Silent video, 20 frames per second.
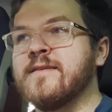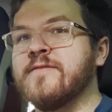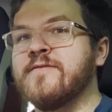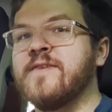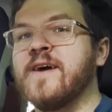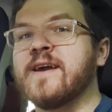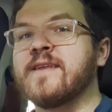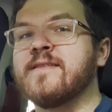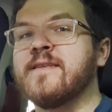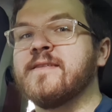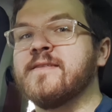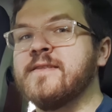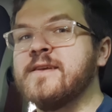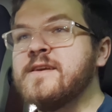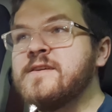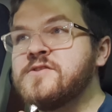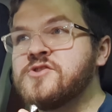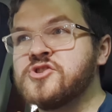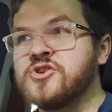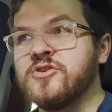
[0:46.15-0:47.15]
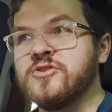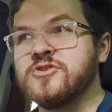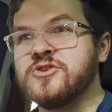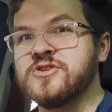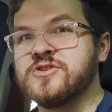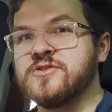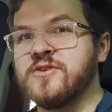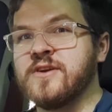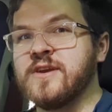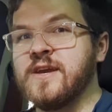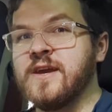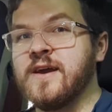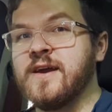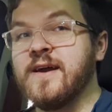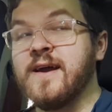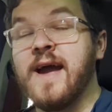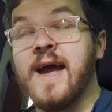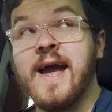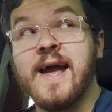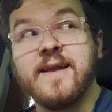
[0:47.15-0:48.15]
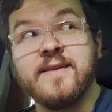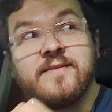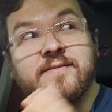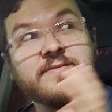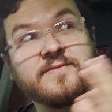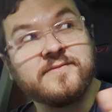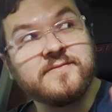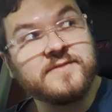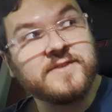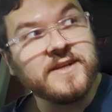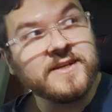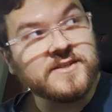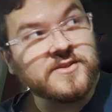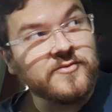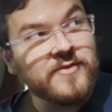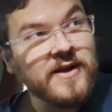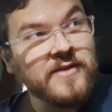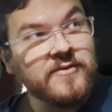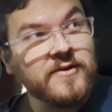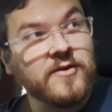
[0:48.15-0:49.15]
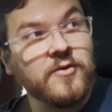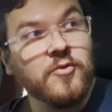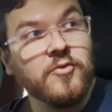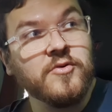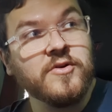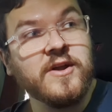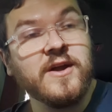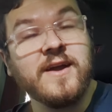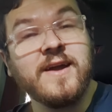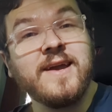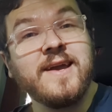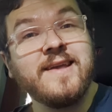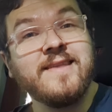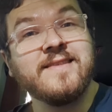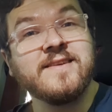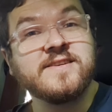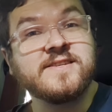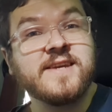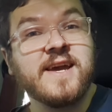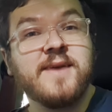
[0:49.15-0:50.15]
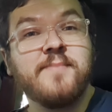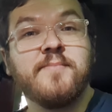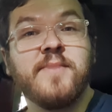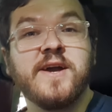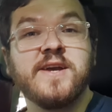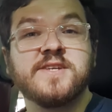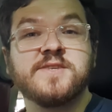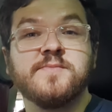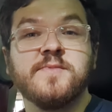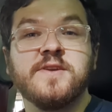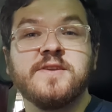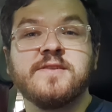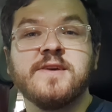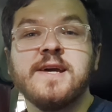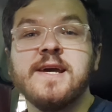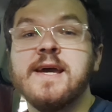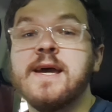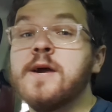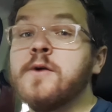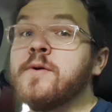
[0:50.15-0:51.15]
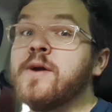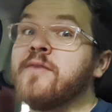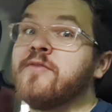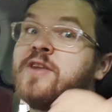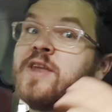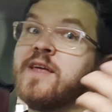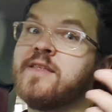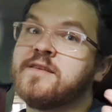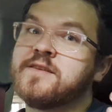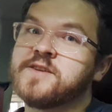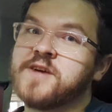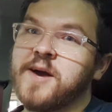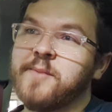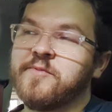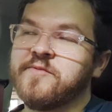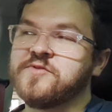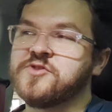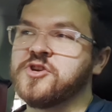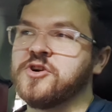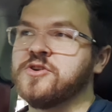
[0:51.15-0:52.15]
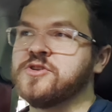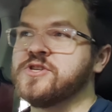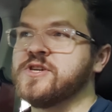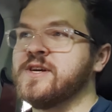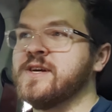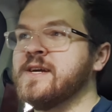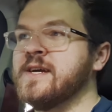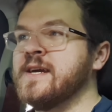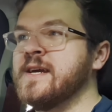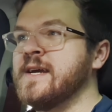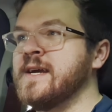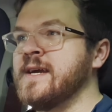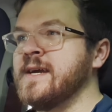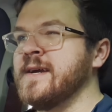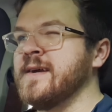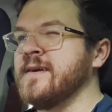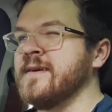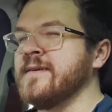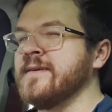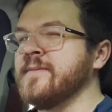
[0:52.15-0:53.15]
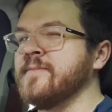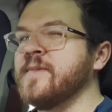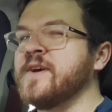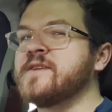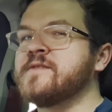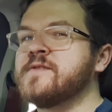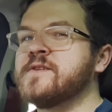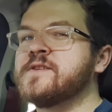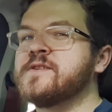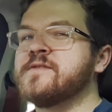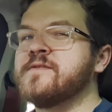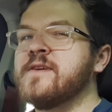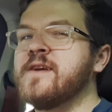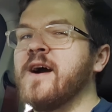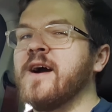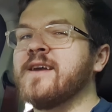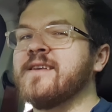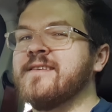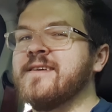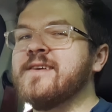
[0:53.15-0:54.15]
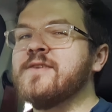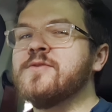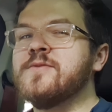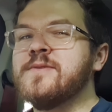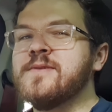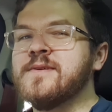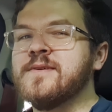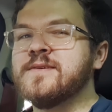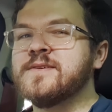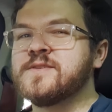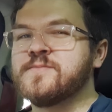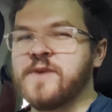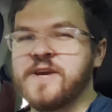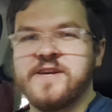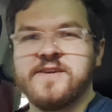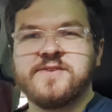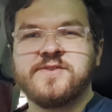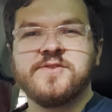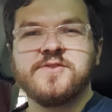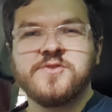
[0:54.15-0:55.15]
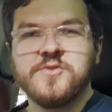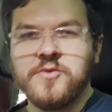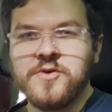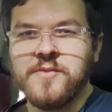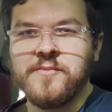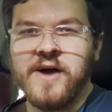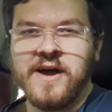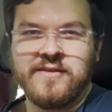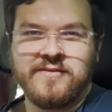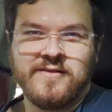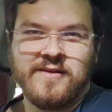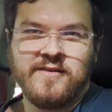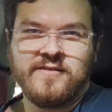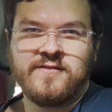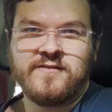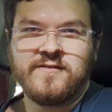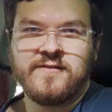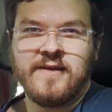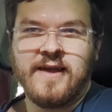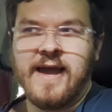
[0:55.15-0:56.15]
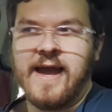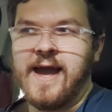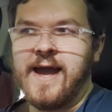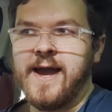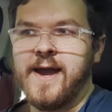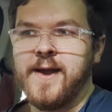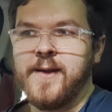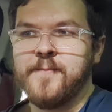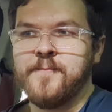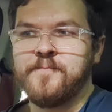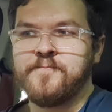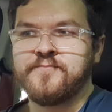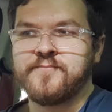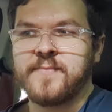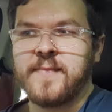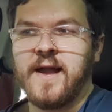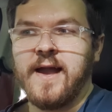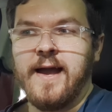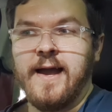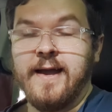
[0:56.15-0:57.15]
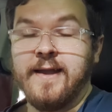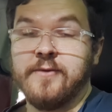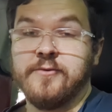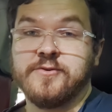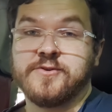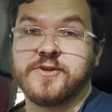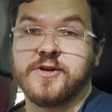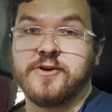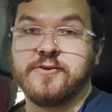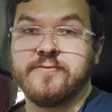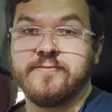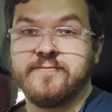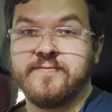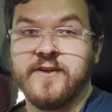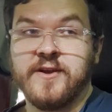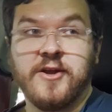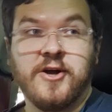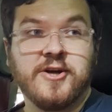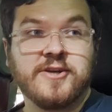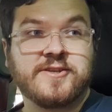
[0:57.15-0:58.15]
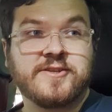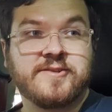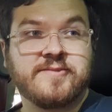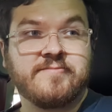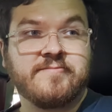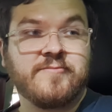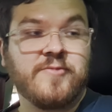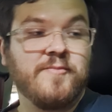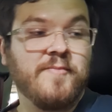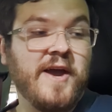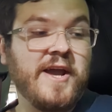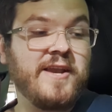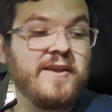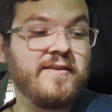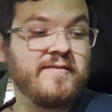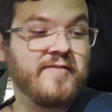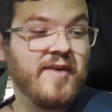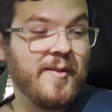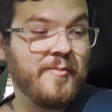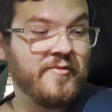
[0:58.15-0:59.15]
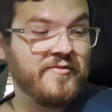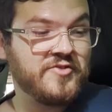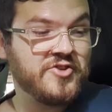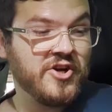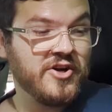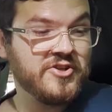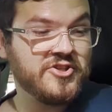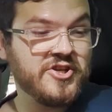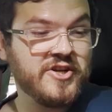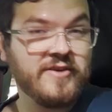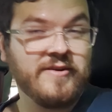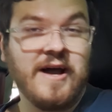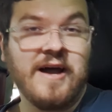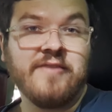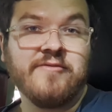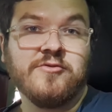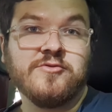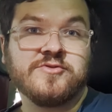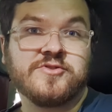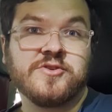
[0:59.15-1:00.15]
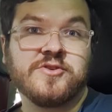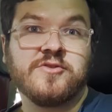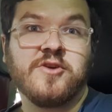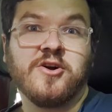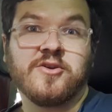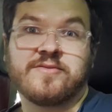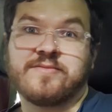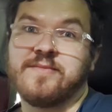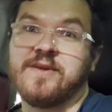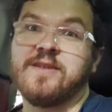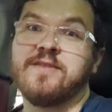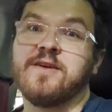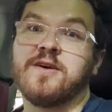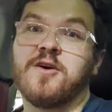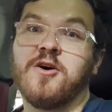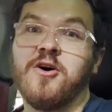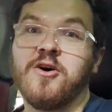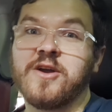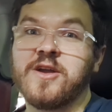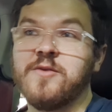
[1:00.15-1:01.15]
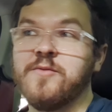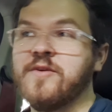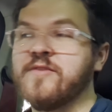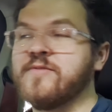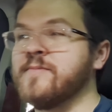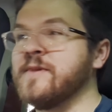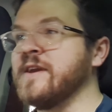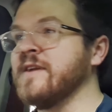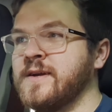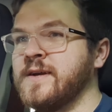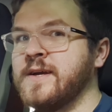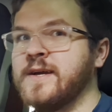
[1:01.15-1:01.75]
the fact that these chargers are here and just around the corner in the same basement we have another type of charger makes this the ideal space to talk about this. And also the last remaining type of charger I've also got in the car here with me.